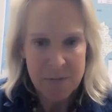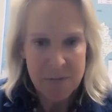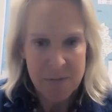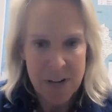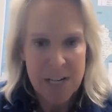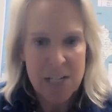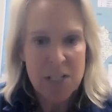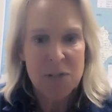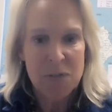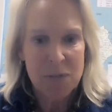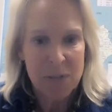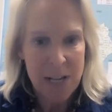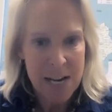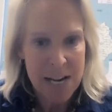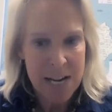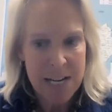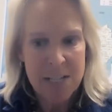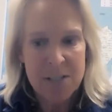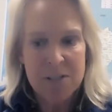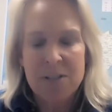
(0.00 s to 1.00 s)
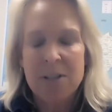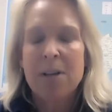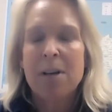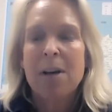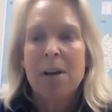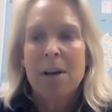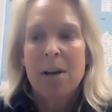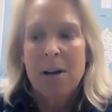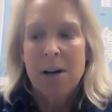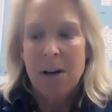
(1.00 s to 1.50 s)
Face flies
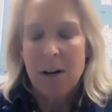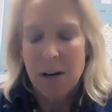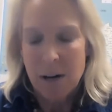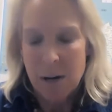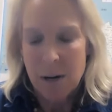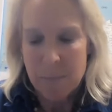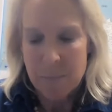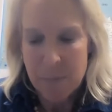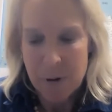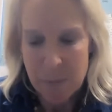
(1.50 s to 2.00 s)
um,